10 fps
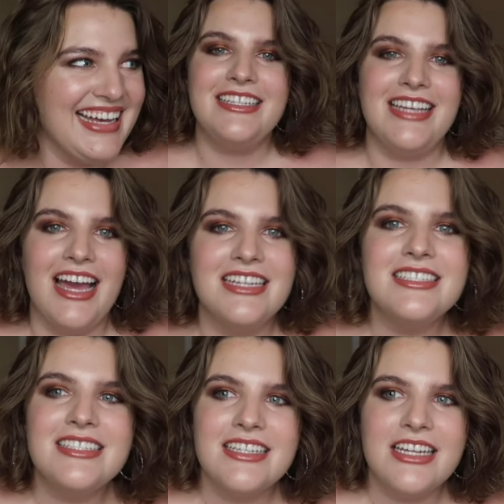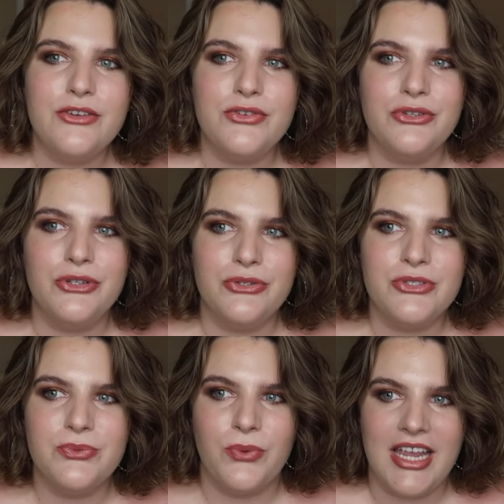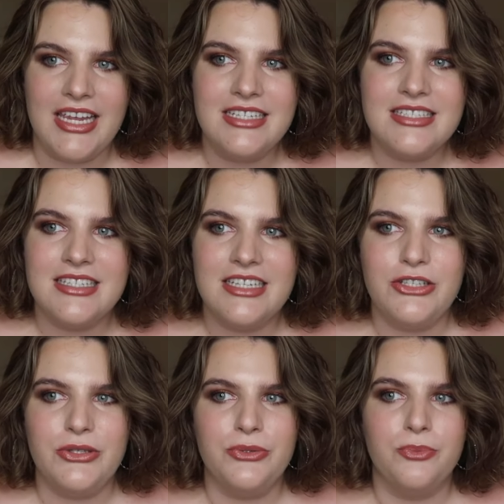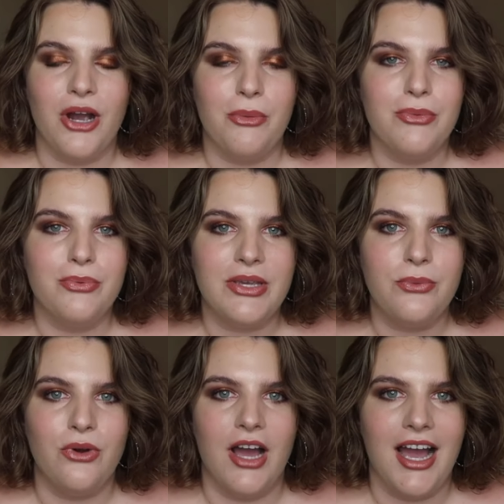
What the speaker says: Yes, if you lose weight, you probably will